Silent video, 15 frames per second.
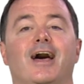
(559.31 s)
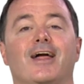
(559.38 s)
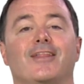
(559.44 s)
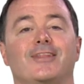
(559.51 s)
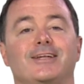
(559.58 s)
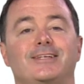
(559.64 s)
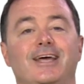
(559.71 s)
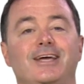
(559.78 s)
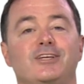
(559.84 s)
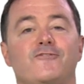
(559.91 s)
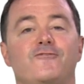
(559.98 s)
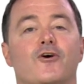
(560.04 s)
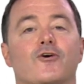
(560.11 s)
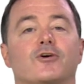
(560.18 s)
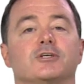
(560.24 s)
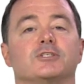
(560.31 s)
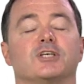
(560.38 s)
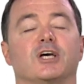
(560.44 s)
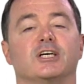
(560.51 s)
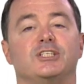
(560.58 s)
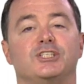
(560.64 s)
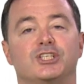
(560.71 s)
They tend to focus
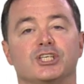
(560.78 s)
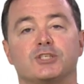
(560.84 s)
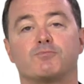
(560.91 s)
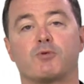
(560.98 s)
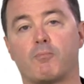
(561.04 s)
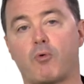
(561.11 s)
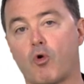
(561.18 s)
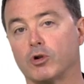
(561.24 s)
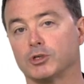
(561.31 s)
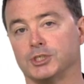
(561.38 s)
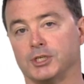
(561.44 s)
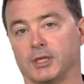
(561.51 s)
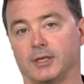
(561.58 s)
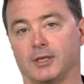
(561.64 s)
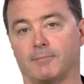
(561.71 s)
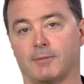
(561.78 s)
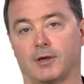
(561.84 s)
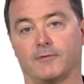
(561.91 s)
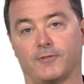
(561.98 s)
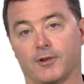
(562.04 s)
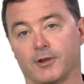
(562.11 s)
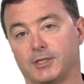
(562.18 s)
a disproportionate amount
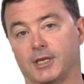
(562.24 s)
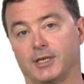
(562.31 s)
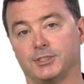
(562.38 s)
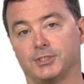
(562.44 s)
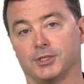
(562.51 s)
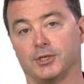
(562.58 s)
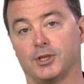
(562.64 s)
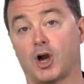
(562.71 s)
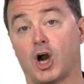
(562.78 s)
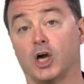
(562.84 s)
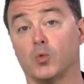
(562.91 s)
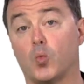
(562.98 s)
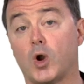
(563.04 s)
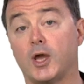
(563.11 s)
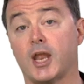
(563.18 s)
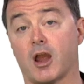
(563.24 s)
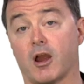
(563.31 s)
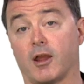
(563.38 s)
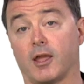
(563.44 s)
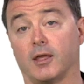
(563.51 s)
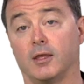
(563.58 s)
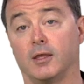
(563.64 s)
of their attention on one
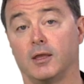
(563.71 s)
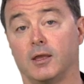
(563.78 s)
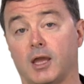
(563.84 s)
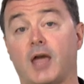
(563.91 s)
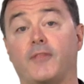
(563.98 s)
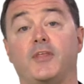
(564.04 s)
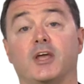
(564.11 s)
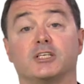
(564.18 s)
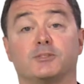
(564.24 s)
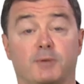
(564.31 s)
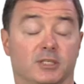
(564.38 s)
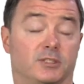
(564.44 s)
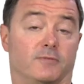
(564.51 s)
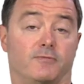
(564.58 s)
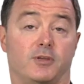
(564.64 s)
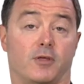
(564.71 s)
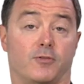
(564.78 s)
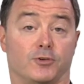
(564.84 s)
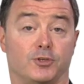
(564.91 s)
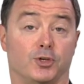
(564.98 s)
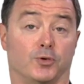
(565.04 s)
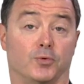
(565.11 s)
area at the expense of the other
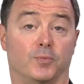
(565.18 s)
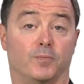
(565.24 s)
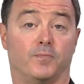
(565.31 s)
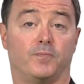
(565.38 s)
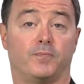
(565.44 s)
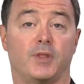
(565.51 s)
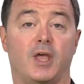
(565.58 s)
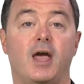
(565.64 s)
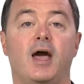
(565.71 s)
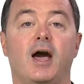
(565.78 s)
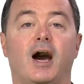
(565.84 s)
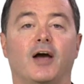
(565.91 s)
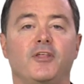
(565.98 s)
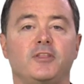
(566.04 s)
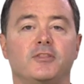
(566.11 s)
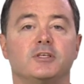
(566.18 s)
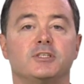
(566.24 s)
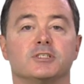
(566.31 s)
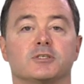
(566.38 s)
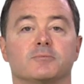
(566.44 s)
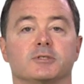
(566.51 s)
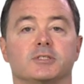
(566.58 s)
two. I think this
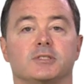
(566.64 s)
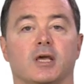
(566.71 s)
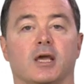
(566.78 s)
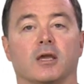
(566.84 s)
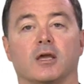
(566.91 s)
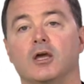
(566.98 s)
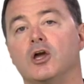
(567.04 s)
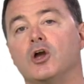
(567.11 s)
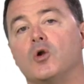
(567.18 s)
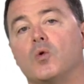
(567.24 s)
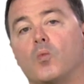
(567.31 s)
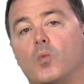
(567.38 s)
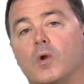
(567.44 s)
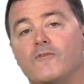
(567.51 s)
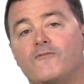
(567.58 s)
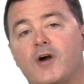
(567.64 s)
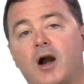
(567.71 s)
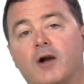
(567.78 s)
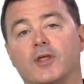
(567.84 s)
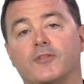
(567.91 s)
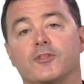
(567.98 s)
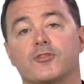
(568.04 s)
is a mistake. We've
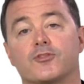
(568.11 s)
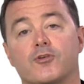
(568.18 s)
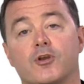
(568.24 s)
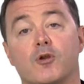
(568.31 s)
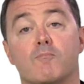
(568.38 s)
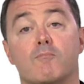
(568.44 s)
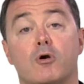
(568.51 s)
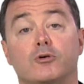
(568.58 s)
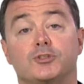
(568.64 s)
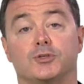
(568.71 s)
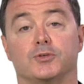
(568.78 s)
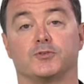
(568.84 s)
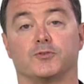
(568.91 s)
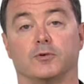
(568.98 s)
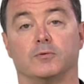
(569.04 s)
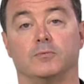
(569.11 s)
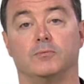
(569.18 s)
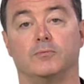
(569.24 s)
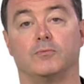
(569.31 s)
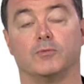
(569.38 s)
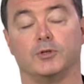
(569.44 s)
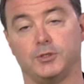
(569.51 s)
found that the three are most useful
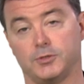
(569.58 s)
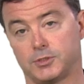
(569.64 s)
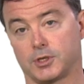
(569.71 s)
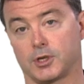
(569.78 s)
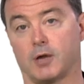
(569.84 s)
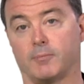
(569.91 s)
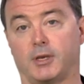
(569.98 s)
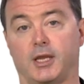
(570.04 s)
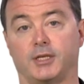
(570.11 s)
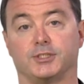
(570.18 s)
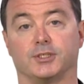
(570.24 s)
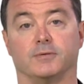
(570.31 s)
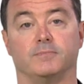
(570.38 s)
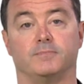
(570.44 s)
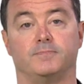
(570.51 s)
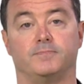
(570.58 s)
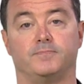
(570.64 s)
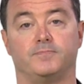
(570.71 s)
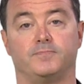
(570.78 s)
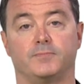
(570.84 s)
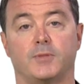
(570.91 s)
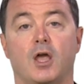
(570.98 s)
when used in combination.
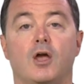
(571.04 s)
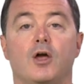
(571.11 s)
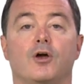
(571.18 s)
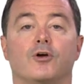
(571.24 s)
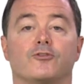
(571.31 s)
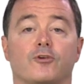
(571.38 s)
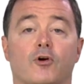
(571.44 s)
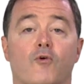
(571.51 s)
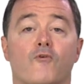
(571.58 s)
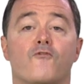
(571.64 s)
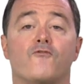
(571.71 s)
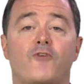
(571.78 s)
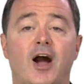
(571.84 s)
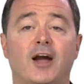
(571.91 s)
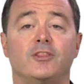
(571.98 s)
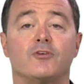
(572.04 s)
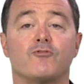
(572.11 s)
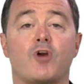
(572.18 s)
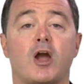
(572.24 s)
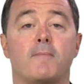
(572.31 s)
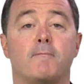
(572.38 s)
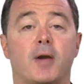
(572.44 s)
So find the
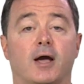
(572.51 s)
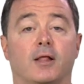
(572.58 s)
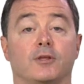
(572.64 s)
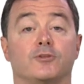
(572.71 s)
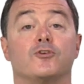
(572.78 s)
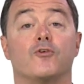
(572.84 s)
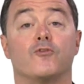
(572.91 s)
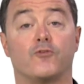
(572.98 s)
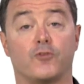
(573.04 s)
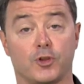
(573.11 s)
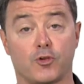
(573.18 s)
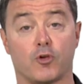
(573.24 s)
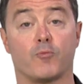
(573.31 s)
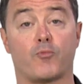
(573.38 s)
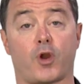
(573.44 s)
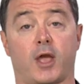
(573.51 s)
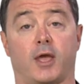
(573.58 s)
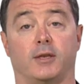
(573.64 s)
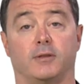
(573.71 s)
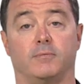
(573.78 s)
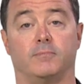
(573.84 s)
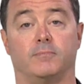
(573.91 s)
right balance for your brand.